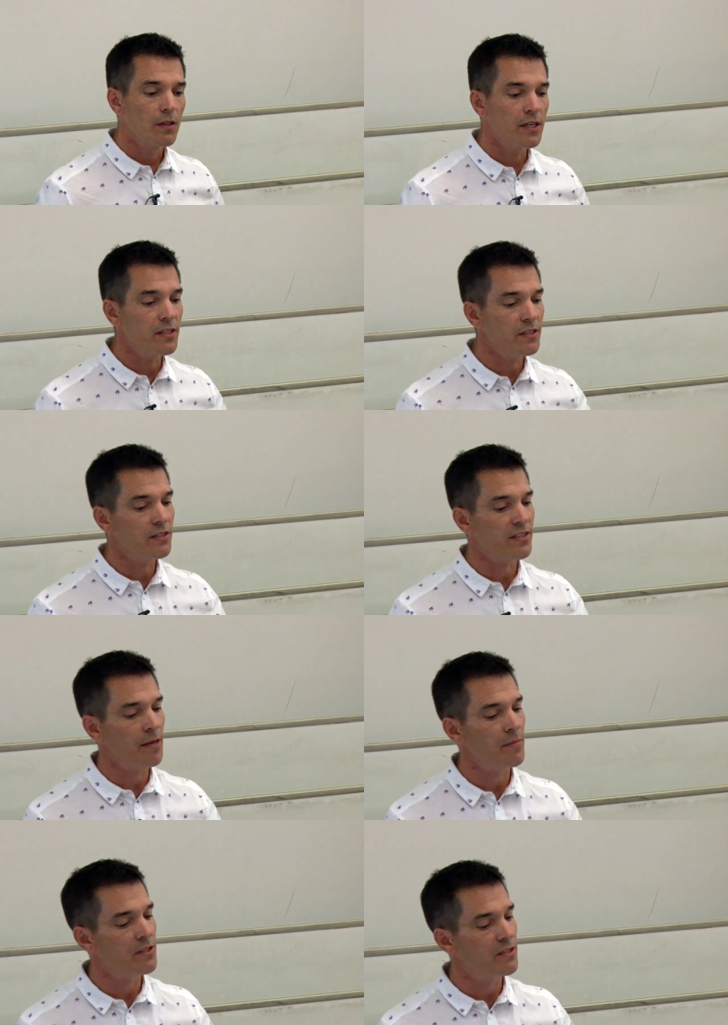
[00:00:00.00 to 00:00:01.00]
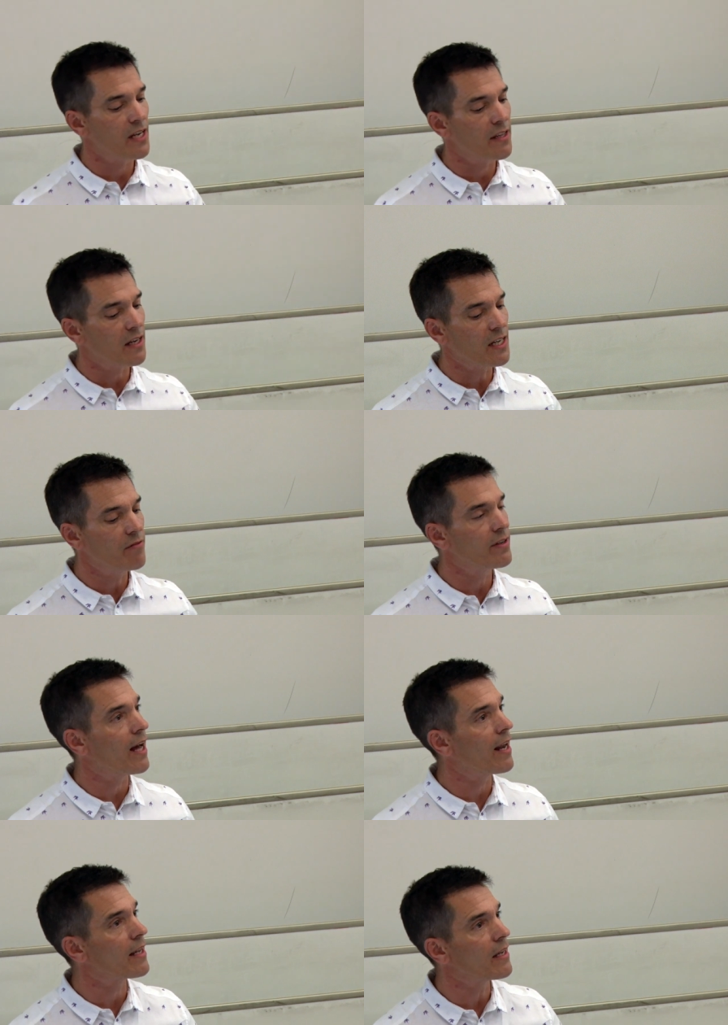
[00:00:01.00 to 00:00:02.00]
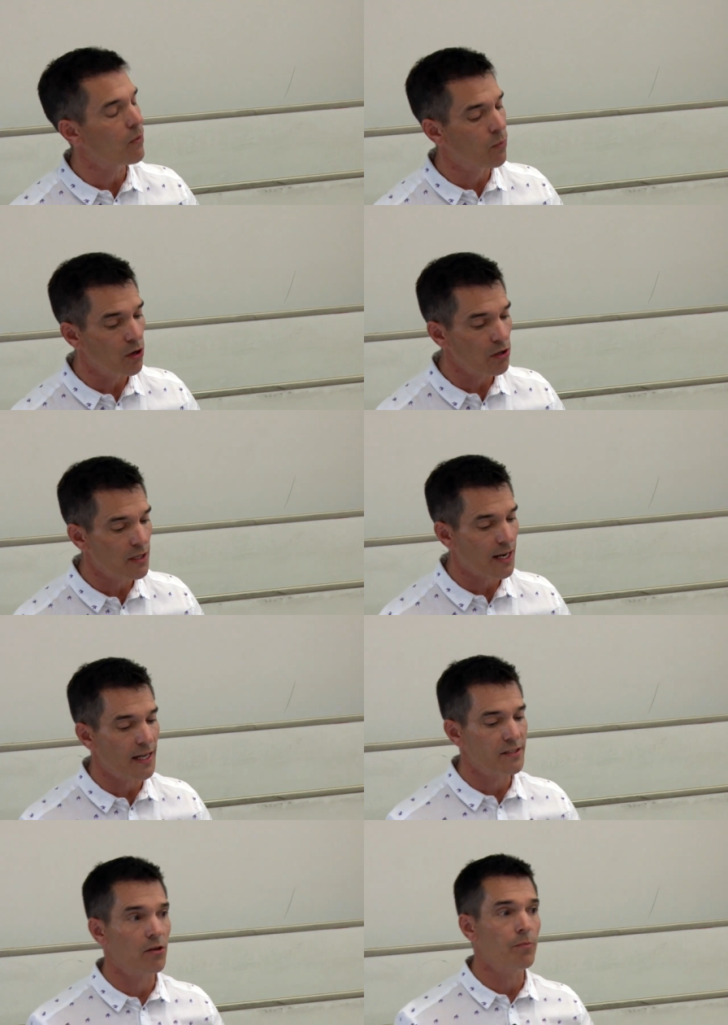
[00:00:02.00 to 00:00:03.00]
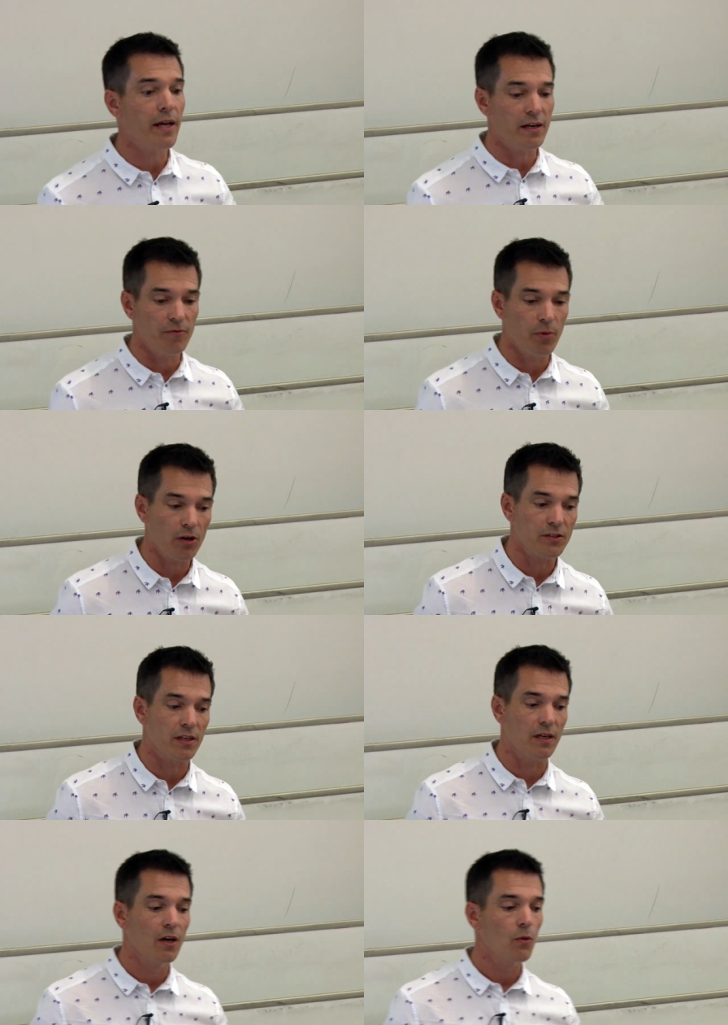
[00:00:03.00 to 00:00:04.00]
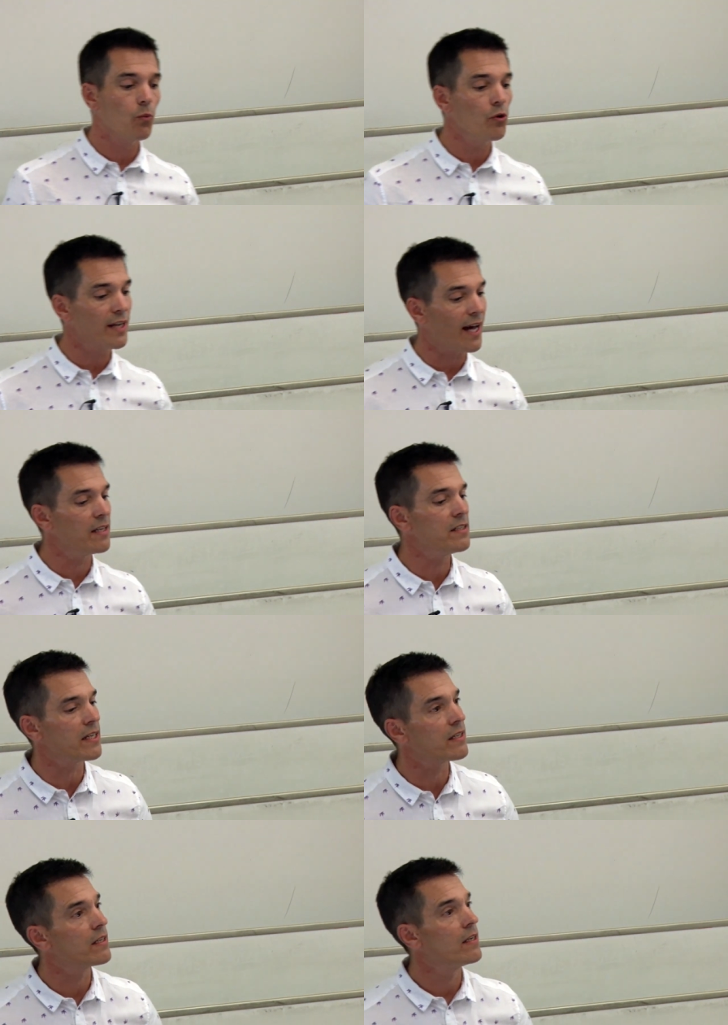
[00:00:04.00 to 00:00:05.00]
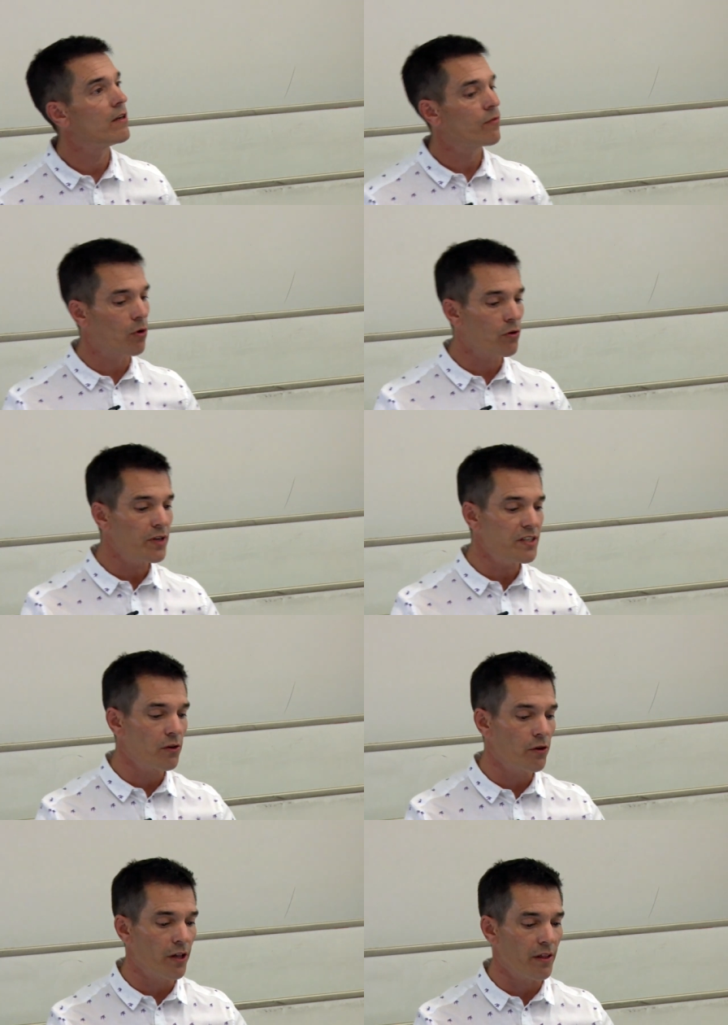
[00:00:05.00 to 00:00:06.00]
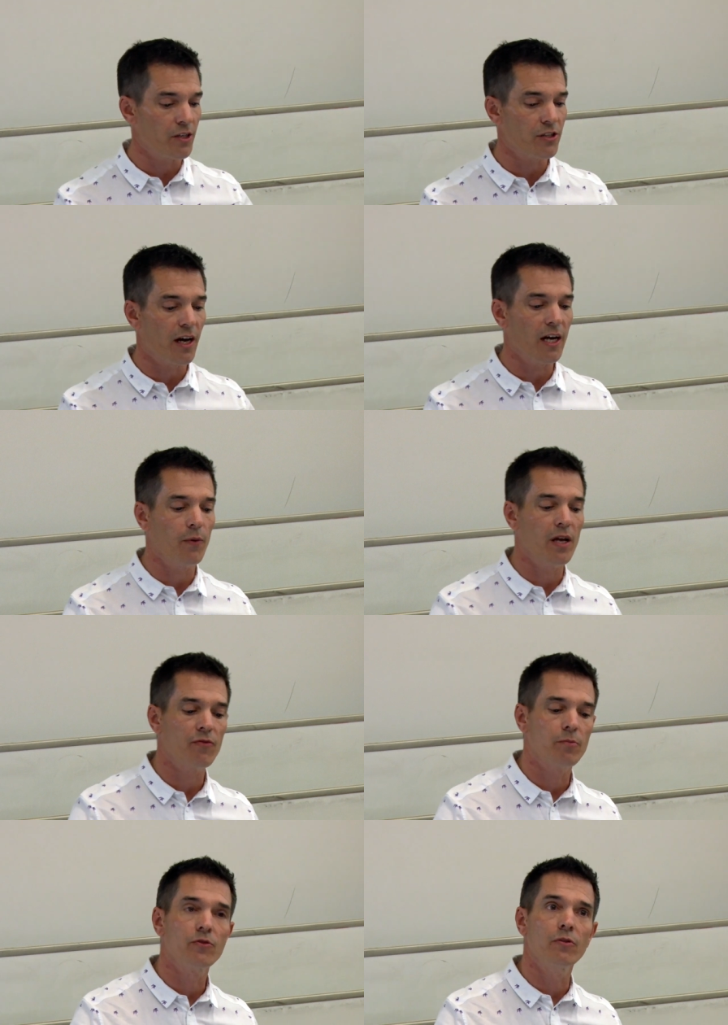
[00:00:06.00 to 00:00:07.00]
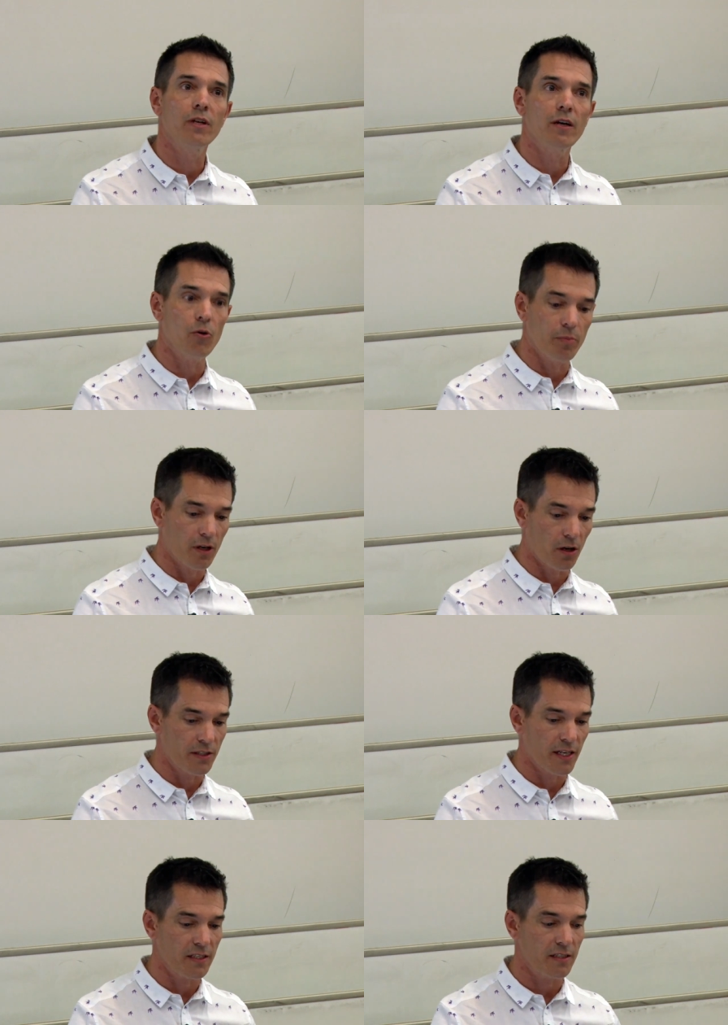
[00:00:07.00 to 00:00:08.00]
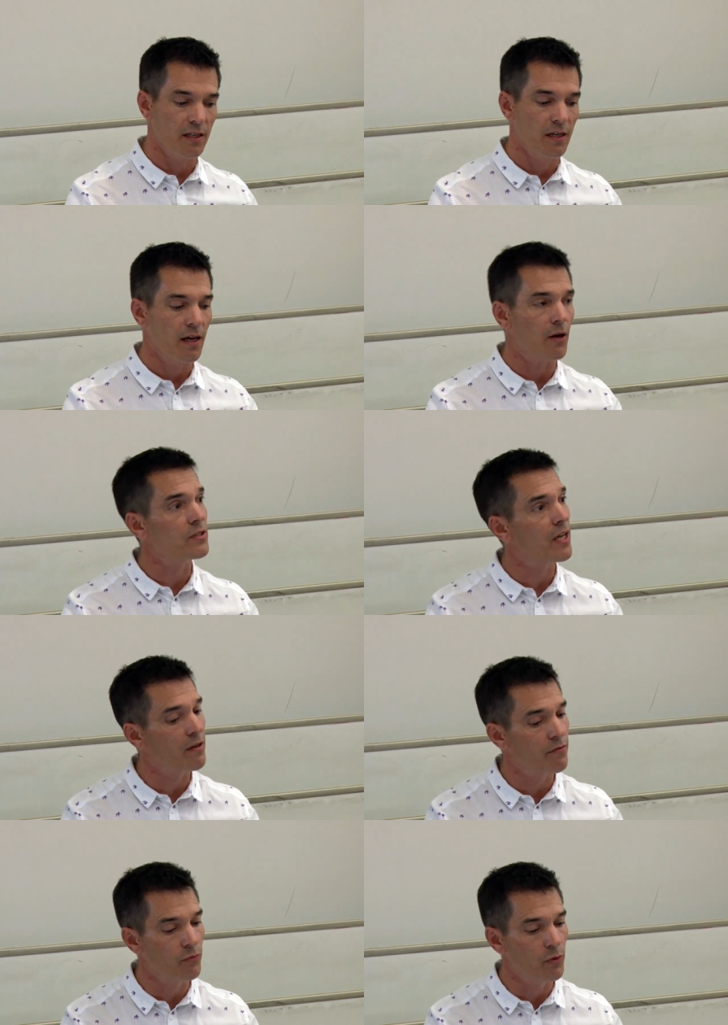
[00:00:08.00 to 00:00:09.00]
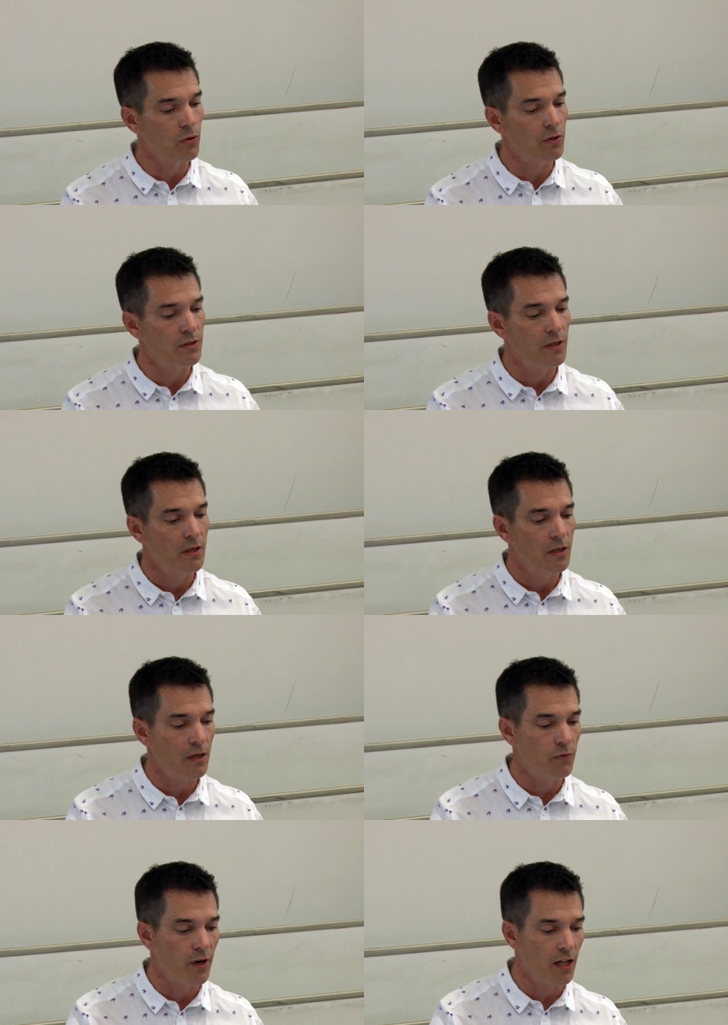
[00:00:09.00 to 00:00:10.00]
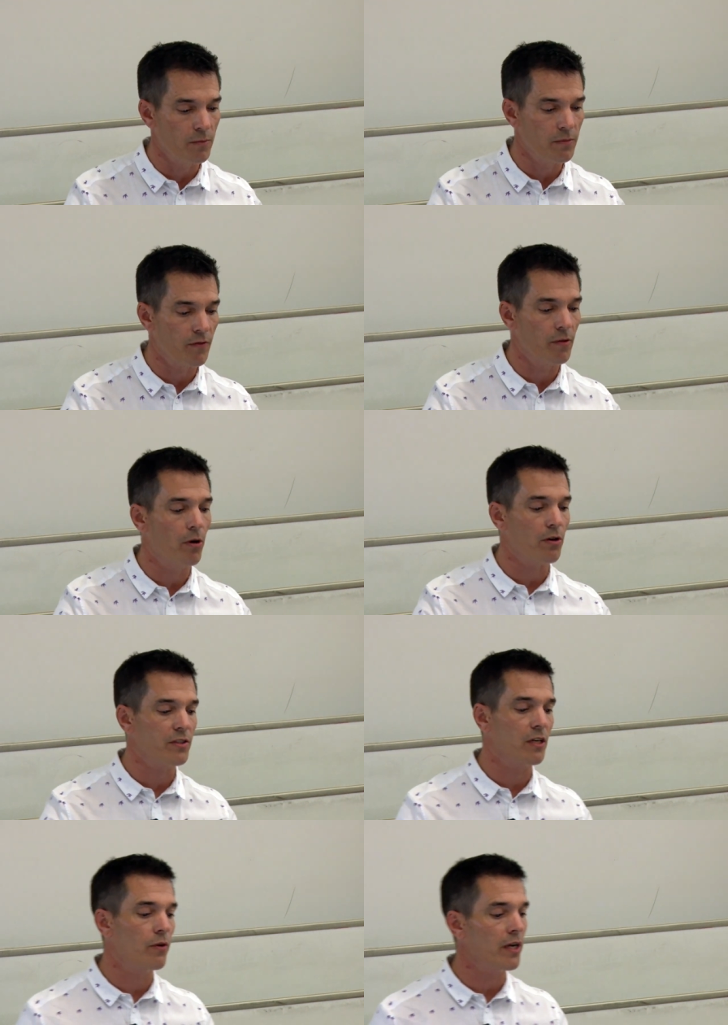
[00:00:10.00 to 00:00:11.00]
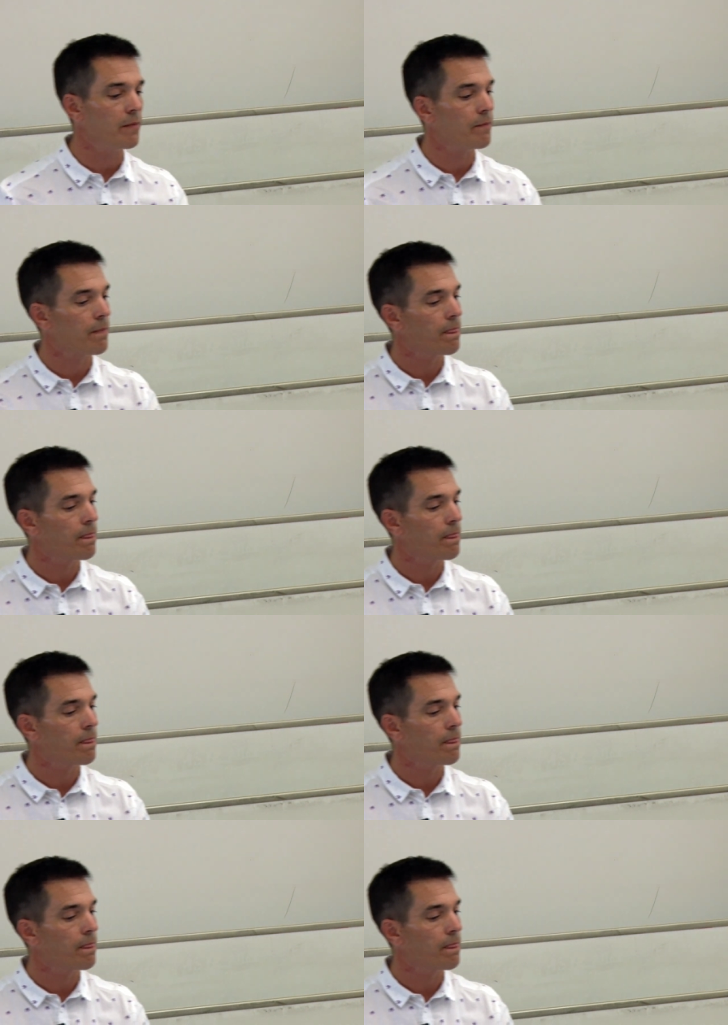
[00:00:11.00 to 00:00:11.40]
This is the same as to say that even Ali, a world class competitive boxer, would and did, for one reason or another, shy away from truly open contest outside of the rules and realm of the boxing ring.